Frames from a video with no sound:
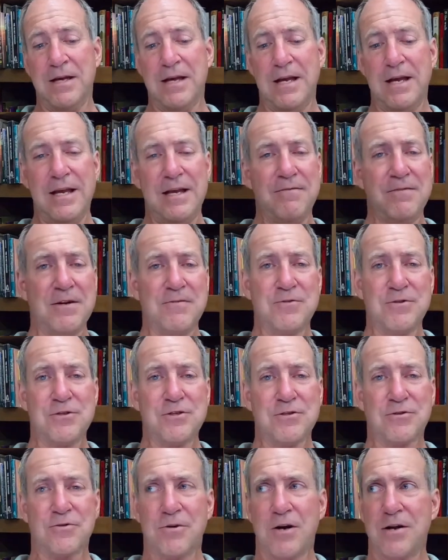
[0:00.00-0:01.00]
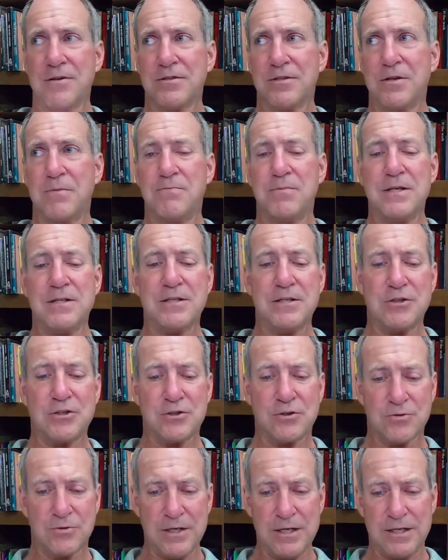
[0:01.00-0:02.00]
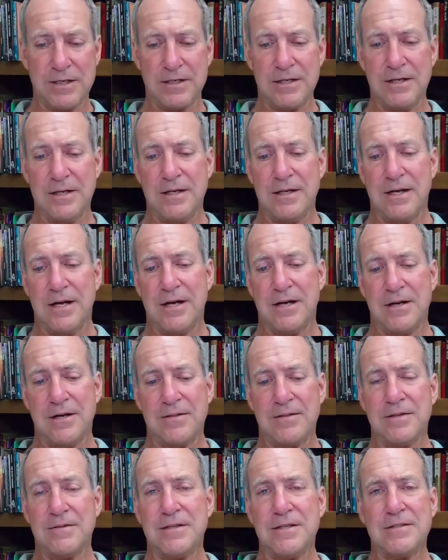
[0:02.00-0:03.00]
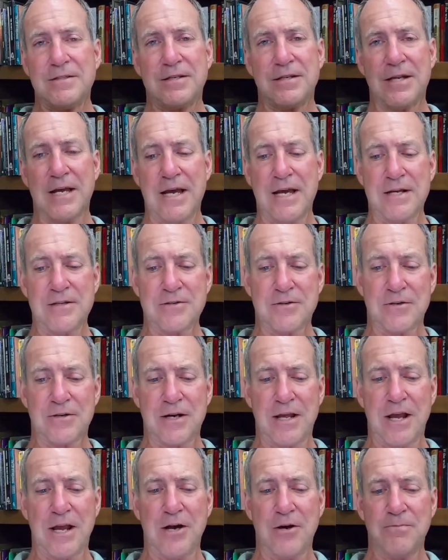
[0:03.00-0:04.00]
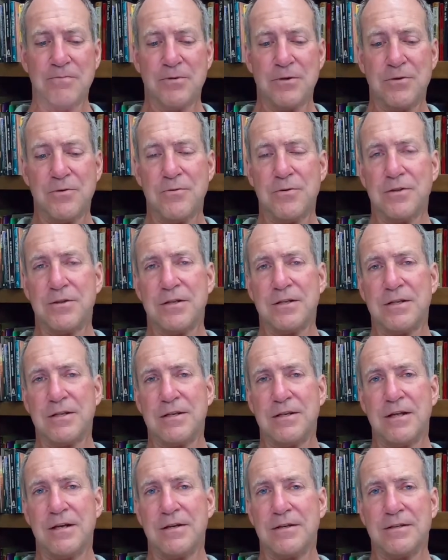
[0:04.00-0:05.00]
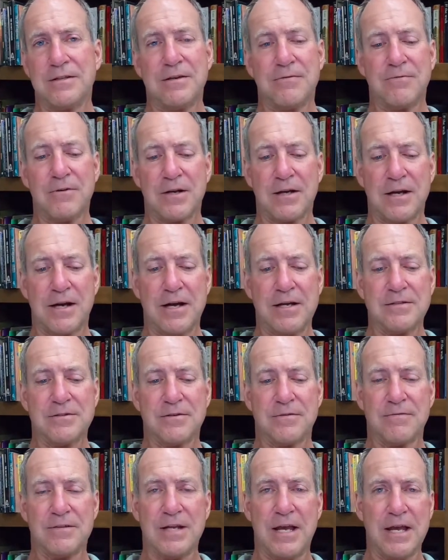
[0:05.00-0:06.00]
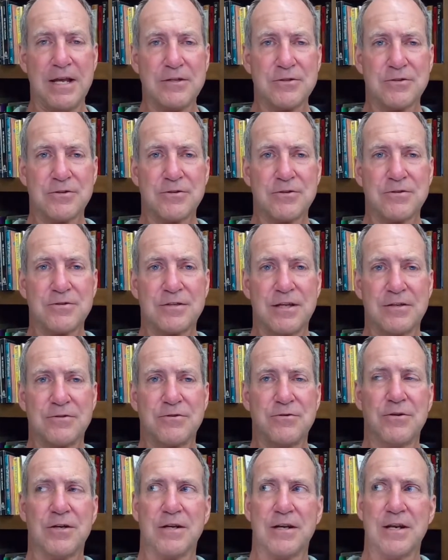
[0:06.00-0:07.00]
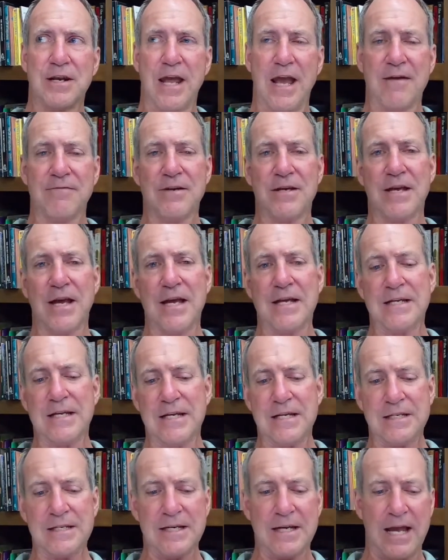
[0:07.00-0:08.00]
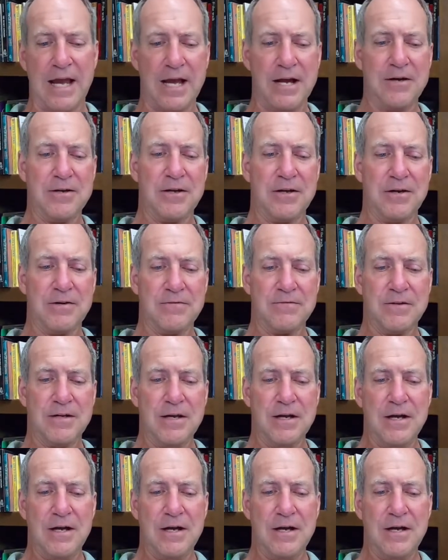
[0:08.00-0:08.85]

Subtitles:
Even if you're just crossing a busy street, then these glands are going to help you with the different kinds of dangers that you can navigate in and out of.